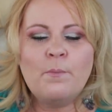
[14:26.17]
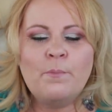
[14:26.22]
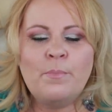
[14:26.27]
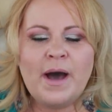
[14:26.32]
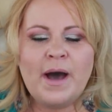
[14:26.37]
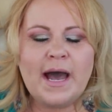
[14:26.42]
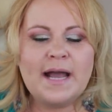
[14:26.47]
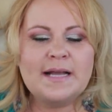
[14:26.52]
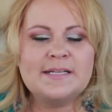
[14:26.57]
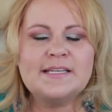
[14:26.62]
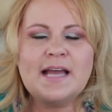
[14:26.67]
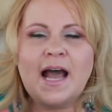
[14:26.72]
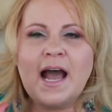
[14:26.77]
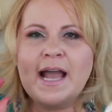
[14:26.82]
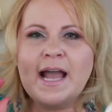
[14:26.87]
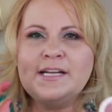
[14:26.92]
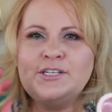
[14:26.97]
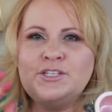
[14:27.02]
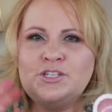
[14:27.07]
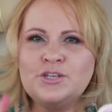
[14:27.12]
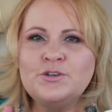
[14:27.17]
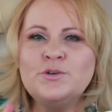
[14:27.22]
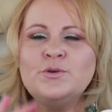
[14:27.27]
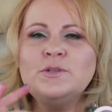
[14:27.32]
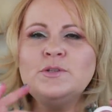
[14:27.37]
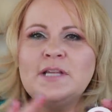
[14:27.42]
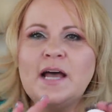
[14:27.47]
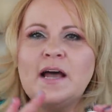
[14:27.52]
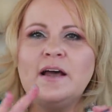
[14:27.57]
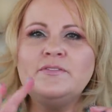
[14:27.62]
But I
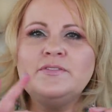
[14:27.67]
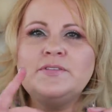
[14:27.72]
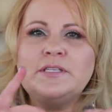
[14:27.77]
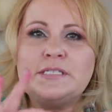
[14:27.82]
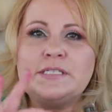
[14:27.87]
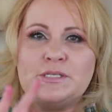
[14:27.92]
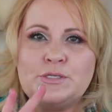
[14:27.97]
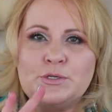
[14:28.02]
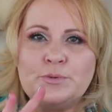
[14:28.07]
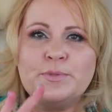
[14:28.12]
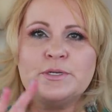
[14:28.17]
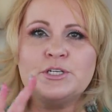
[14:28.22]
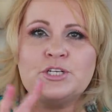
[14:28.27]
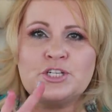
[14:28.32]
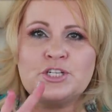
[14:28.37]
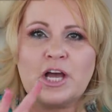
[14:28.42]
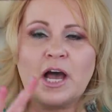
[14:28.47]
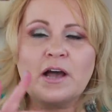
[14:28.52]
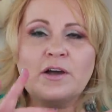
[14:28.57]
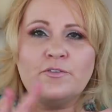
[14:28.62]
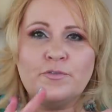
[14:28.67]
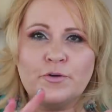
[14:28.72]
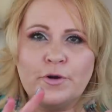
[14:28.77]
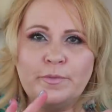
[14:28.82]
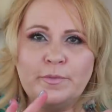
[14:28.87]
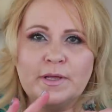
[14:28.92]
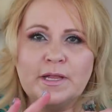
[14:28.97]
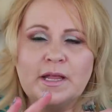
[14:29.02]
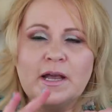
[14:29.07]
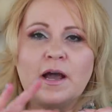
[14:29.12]
do love the Super Shock
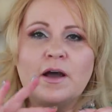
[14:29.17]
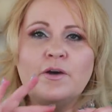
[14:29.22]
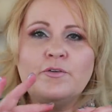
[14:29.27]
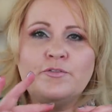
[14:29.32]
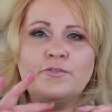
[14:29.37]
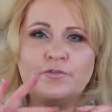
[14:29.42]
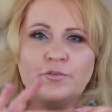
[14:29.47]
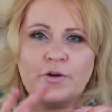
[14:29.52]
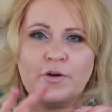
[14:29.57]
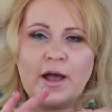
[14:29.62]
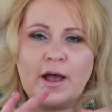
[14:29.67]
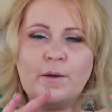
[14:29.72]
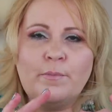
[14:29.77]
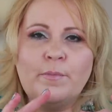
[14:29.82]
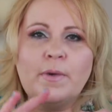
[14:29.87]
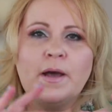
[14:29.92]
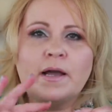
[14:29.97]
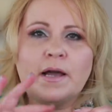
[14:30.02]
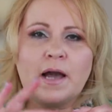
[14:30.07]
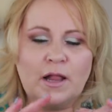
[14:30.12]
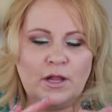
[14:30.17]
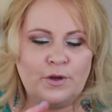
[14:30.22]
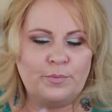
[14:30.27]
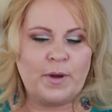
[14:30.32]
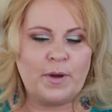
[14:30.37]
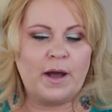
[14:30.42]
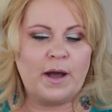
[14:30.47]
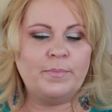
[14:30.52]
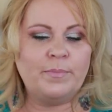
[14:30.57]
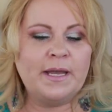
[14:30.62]
formula from
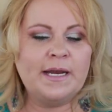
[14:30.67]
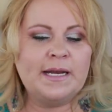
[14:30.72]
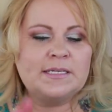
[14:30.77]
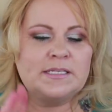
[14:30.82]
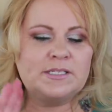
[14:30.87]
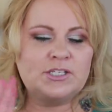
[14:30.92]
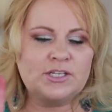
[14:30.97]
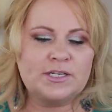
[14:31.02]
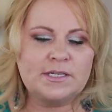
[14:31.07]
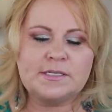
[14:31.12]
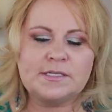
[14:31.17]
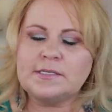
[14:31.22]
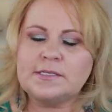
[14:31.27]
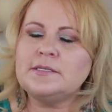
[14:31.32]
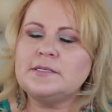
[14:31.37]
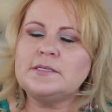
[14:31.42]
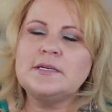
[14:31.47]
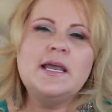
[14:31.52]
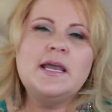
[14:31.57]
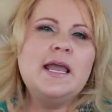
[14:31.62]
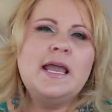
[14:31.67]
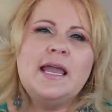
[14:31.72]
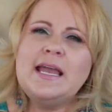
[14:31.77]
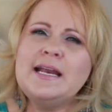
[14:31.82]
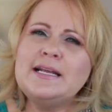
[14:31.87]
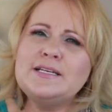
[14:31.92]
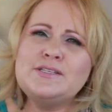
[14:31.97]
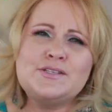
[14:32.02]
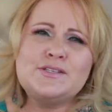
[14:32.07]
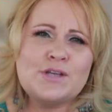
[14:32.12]
ColourPop. It is just,
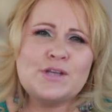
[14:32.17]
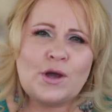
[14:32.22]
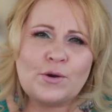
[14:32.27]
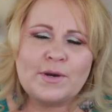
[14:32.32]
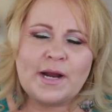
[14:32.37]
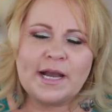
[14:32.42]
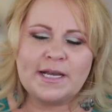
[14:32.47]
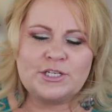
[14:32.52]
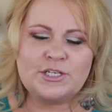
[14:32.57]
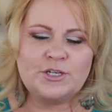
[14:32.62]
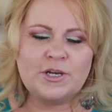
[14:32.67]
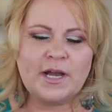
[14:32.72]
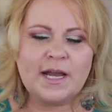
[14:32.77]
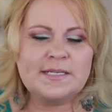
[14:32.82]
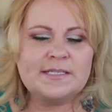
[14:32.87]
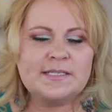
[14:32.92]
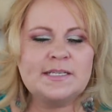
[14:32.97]
it is so nice, you guys.